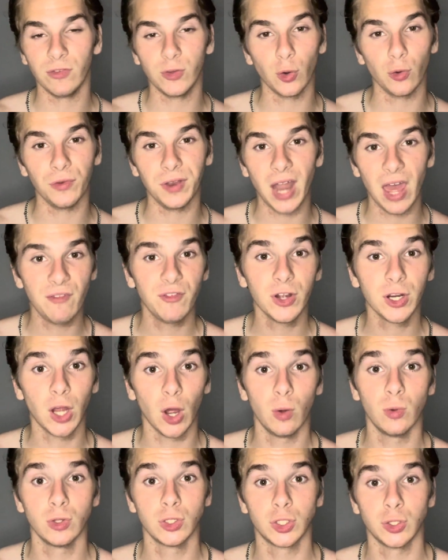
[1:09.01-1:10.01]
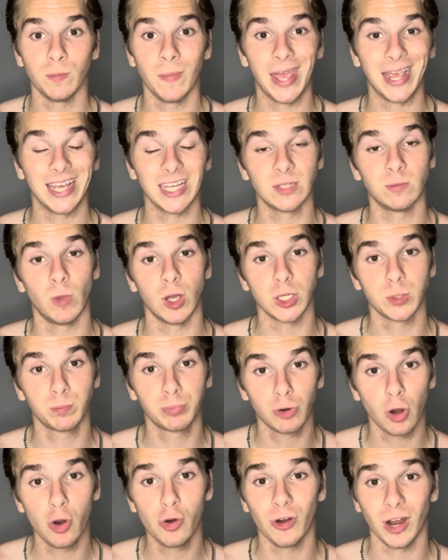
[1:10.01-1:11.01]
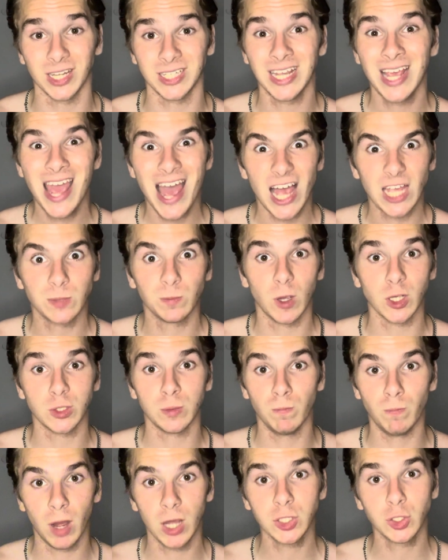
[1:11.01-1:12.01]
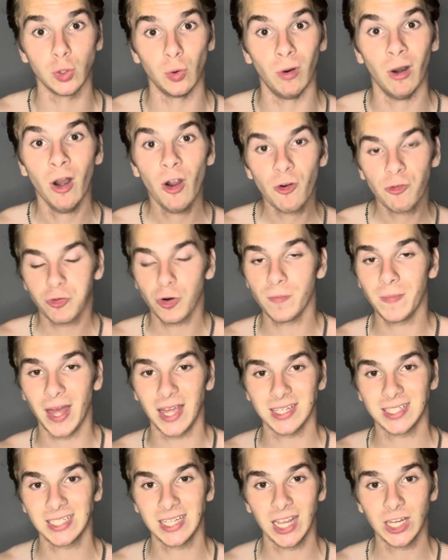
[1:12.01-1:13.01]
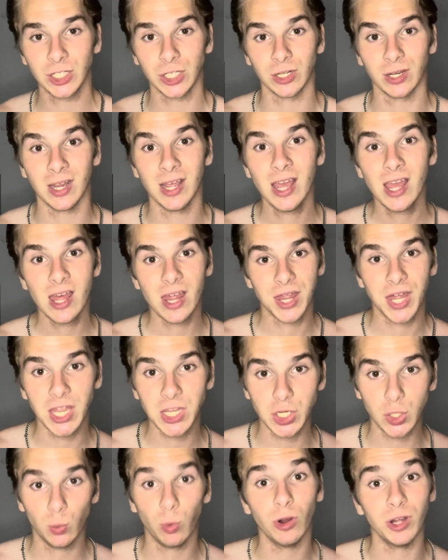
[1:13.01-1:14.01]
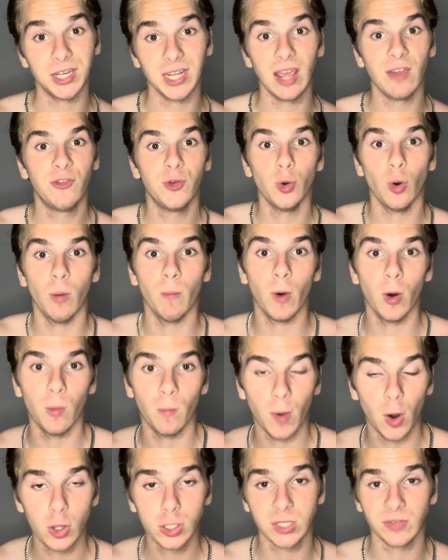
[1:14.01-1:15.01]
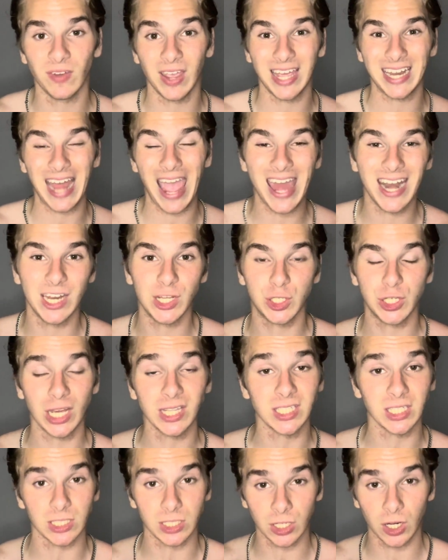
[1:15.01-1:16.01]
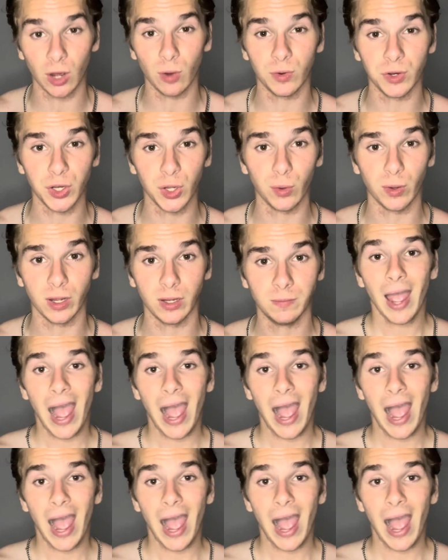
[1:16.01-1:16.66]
You're never going to make as much progress, as much muscle from that session than you would if you were more motivated, energetic to go and do it.